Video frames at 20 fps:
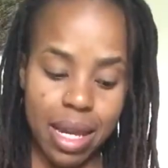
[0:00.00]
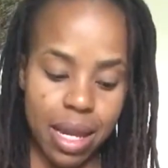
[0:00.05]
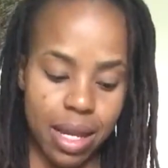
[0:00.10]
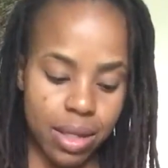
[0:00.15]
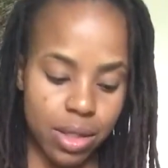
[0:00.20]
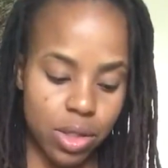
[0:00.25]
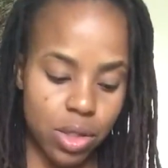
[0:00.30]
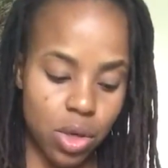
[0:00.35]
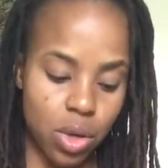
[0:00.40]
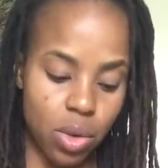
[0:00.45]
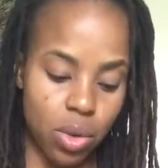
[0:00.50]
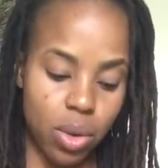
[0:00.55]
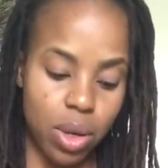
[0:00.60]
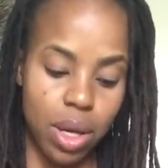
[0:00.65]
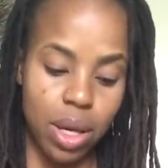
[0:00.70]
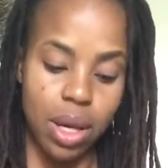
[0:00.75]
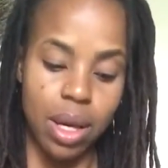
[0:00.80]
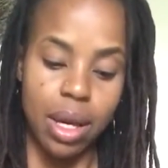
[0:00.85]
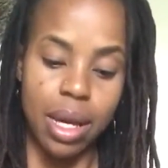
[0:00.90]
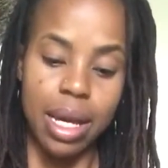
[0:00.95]
it. So
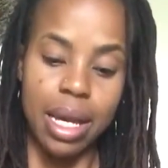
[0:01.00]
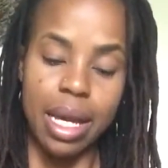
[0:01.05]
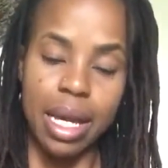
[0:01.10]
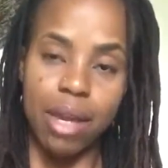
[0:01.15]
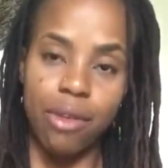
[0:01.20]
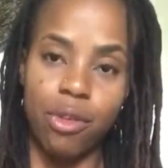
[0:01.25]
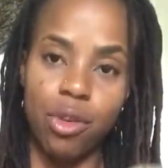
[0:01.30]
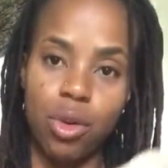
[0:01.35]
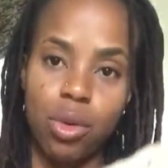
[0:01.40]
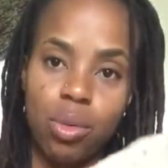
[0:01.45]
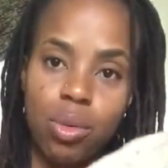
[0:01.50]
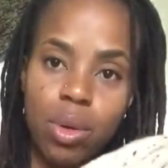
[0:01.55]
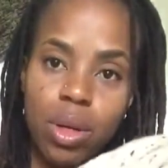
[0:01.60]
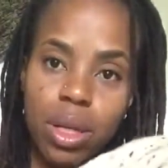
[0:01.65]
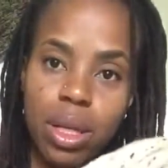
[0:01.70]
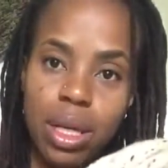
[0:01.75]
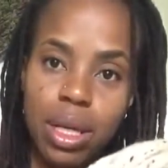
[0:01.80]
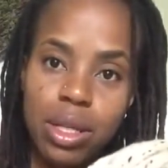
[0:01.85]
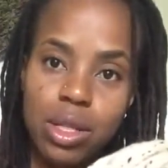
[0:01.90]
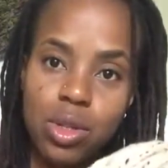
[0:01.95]
if you're
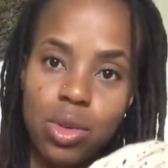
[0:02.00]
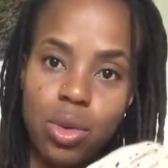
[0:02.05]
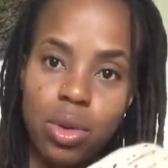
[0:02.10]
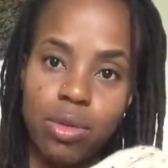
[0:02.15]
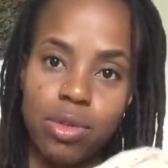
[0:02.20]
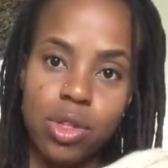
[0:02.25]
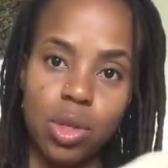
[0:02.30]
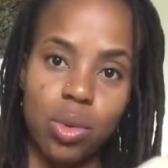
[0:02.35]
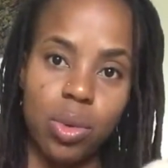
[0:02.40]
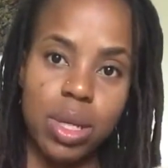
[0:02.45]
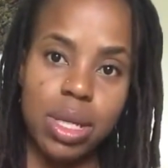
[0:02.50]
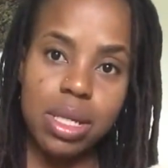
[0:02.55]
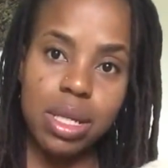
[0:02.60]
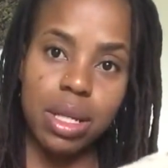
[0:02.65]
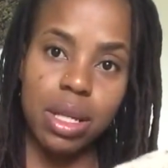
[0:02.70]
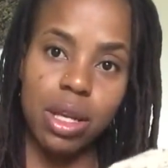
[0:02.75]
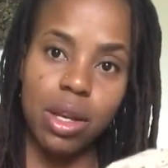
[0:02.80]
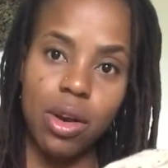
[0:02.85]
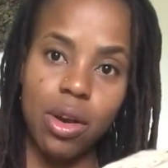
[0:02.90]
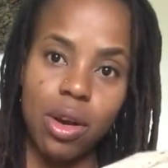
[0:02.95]
really sort of squeezing
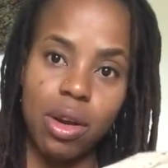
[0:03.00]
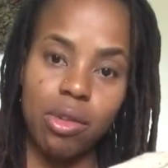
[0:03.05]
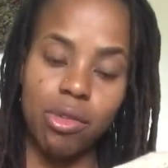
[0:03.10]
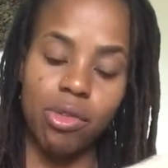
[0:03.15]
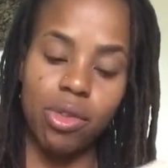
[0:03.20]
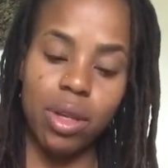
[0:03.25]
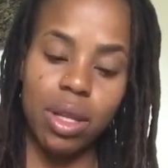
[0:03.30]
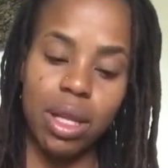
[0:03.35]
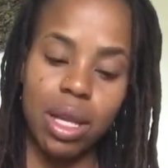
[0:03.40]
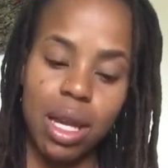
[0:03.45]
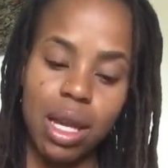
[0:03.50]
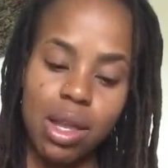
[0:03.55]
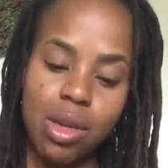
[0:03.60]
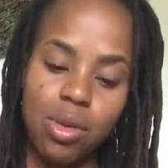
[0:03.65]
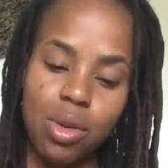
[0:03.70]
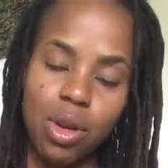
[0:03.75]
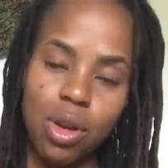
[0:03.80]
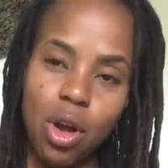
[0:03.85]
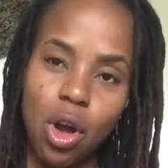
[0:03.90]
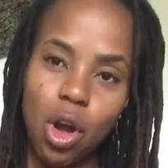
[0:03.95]
the yarn and feeling it, you
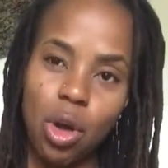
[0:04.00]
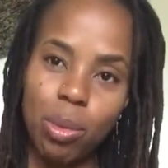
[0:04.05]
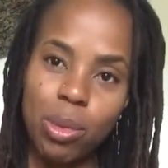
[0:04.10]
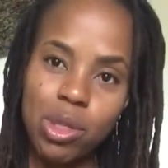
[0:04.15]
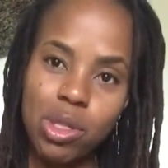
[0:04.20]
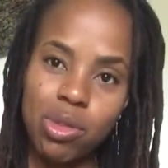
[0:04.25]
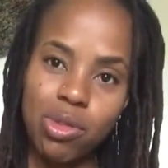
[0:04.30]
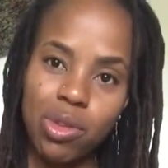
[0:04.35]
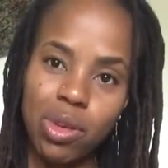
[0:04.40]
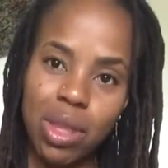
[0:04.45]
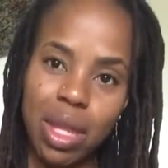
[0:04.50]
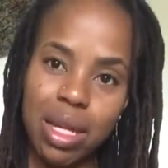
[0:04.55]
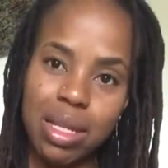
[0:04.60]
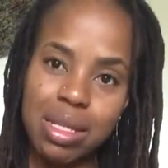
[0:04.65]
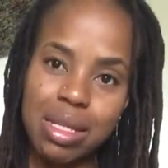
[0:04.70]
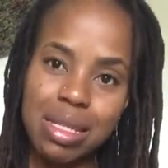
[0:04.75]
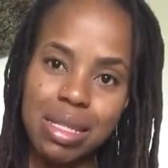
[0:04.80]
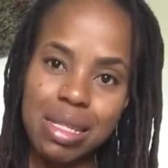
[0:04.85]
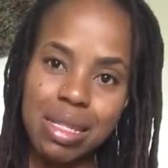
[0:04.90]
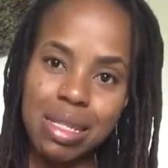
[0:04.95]
can almost feel that
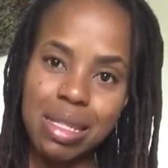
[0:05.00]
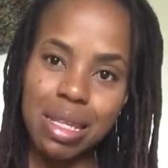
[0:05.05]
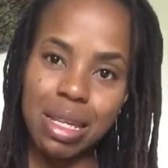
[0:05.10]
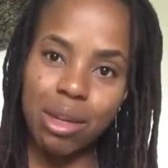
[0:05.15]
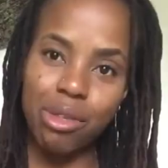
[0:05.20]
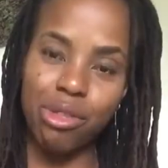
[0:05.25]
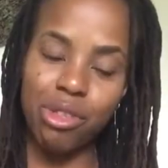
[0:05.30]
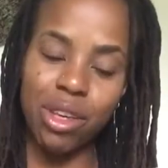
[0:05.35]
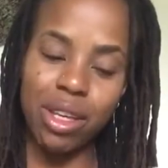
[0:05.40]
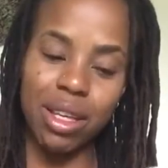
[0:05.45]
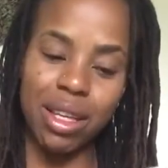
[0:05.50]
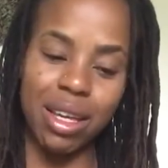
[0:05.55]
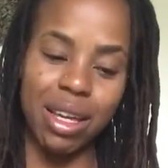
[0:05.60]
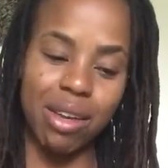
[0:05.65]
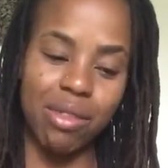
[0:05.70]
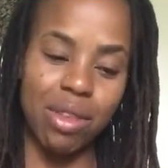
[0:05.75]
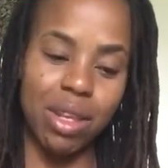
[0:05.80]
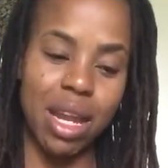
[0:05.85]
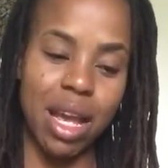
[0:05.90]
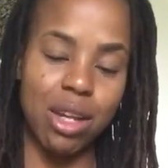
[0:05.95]
slick feeling
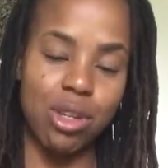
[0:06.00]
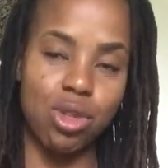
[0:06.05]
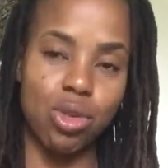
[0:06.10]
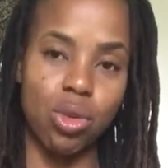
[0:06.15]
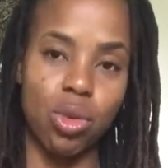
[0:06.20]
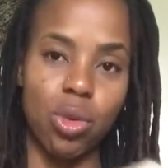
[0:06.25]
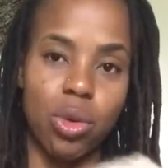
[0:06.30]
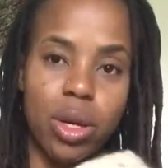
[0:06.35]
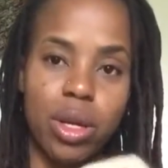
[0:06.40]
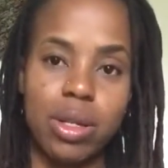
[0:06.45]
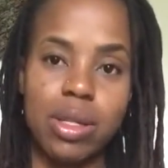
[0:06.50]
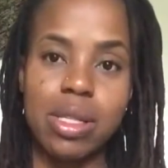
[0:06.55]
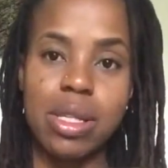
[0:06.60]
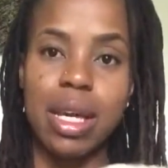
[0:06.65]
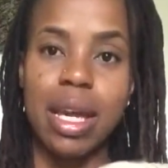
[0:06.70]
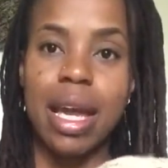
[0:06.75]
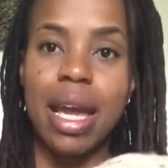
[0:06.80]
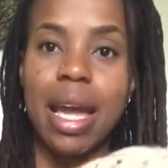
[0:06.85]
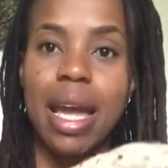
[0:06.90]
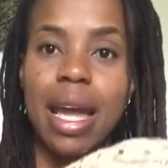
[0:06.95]
of the natural oils.
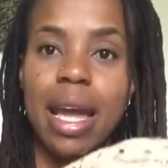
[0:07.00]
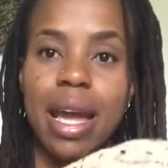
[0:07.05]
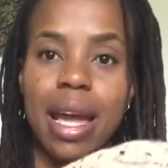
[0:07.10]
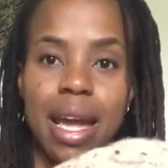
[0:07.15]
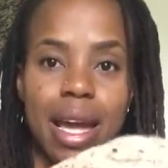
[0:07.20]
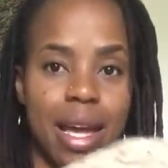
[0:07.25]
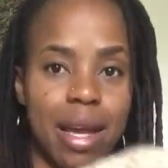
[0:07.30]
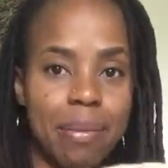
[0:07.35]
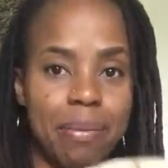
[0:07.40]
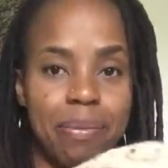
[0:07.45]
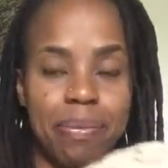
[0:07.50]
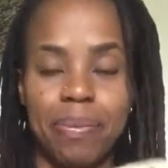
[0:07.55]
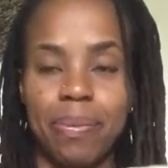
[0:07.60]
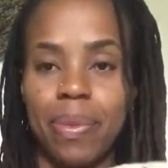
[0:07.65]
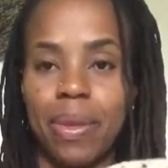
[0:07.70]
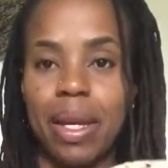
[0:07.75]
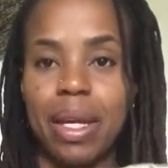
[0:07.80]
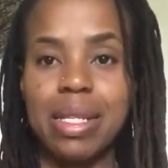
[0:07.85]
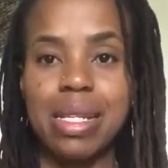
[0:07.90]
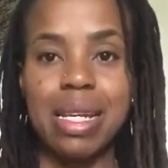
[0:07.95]

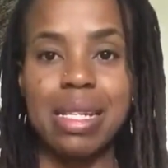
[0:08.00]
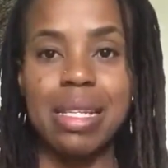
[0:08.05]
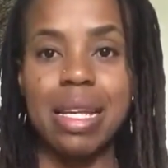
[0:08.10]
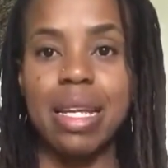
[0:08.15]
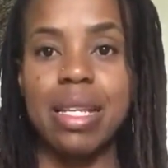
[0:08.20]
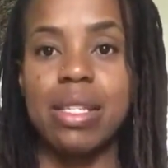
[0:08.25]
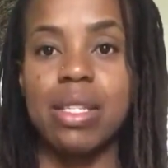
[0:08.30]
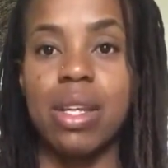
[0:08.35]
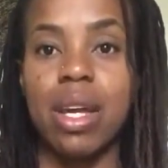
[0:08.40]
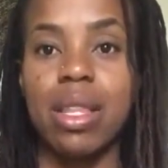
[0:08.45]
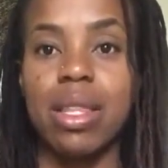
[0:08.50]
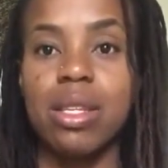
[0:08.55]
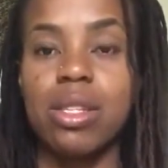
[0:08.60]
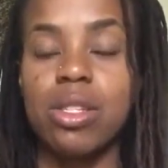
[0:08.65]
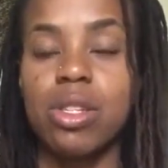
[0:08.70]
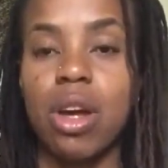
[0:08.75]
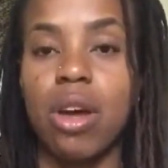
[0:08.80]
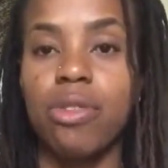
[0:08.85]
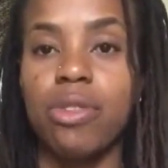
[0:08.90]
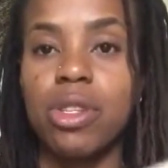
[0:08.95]
As I said, it's not the
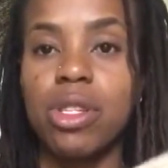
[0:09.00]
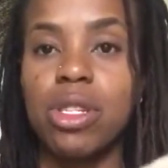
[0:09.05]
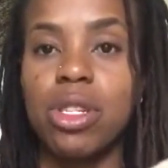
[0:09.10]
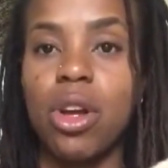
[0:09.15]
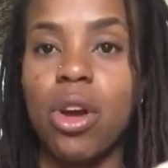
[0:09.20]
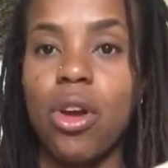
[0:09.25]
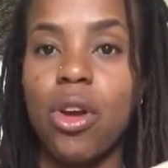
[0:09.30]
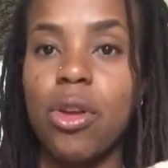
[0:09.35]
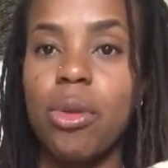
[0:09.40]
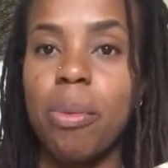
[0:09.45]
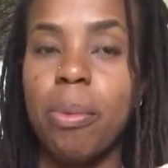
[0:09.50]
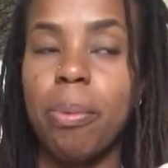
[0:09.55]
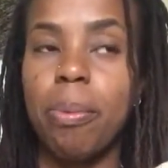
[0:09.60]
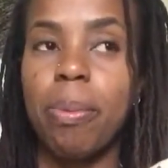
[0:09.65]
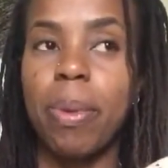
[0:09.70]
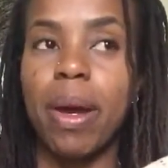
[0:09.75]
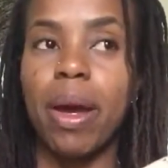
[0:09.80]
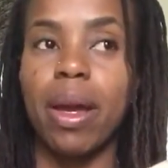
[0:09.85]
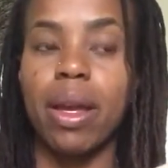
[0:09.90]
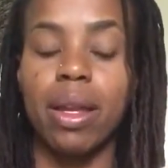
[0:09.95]
softest yarn,
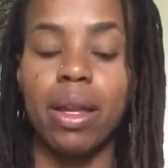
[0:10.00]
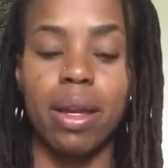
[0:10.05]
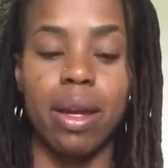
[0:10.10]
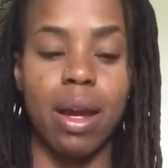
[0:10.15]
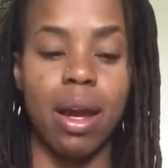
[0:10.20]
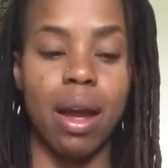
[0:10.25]
but